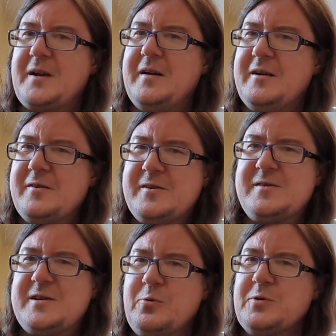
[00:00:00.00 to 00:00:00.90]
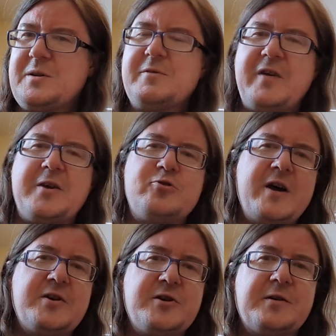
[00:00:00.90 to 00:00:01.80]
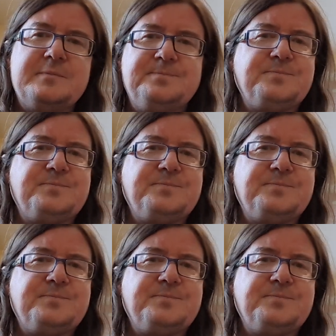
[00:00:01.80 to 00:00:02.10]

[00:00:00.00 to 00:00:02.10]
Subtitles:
It all seems very tragic.